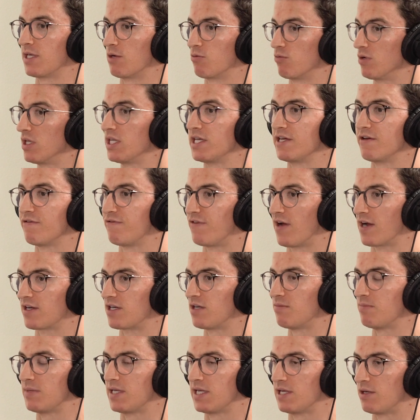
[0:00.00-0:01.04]
that really
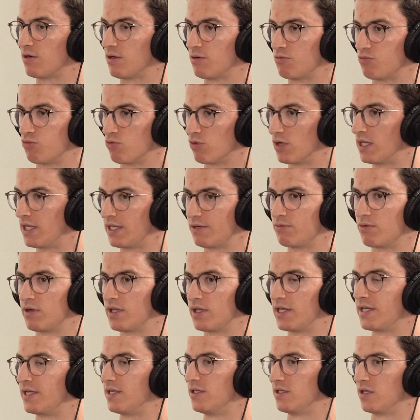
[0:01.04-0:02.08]
affected me. It really,
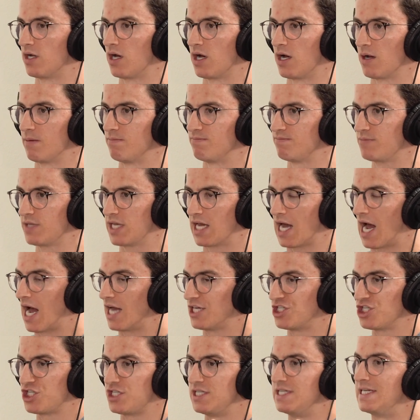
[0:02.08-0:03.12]
really, I
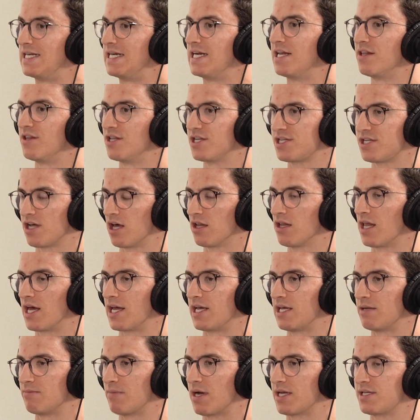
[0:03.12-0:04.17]
just needed the
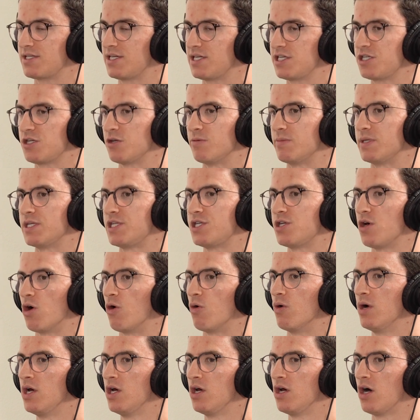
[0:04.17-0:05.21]
sunlight in my system. And
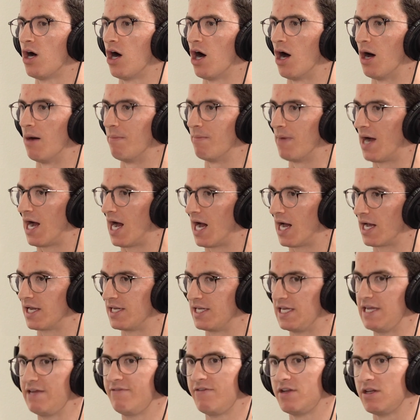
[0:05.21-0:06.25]
so I,
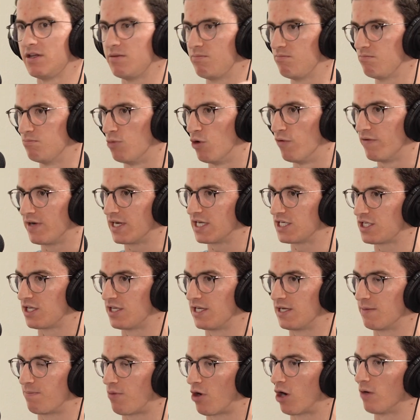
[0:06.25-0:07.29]
even moving into
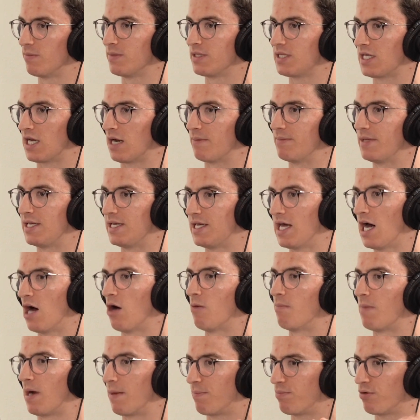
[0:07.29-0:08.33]
the apartment that I'm in now,
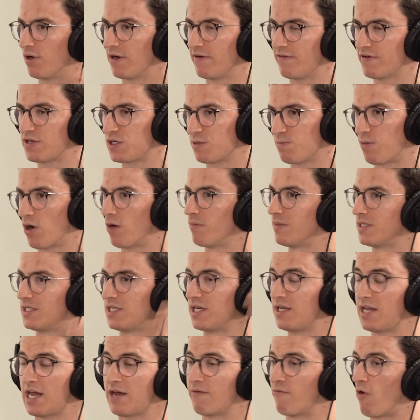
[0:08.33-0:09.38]
my previous apartment
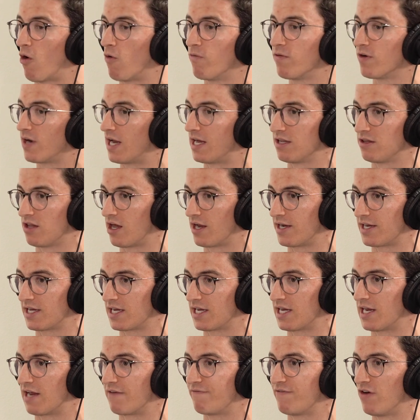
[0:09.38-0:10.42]
didn't have overhead
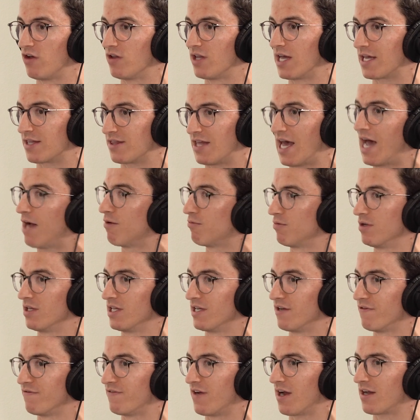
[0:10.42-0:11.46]
lighting, and I felt like that
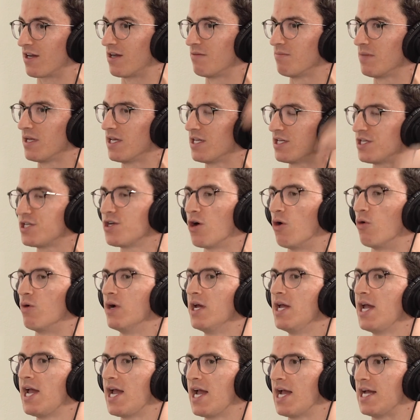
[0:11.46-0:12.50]
really affected me. And so
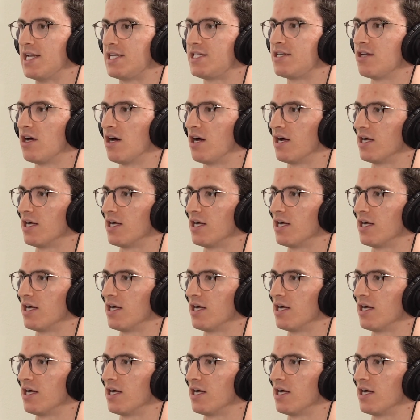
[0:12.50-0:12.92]
it's